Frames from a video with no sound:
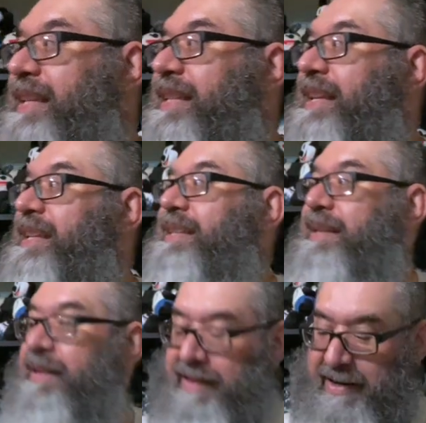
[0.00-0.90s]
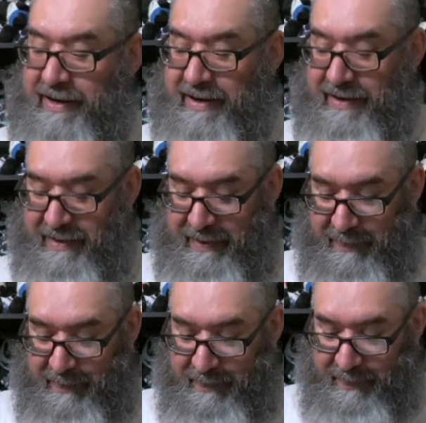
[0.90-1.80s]
of these. They're
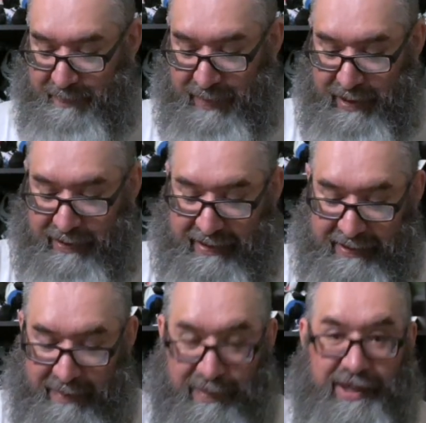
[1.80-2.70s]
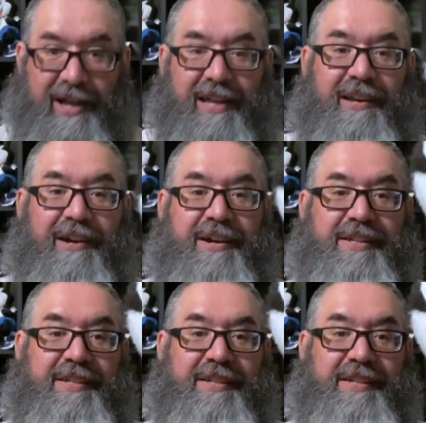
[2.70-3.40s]
bigger than some toddlers.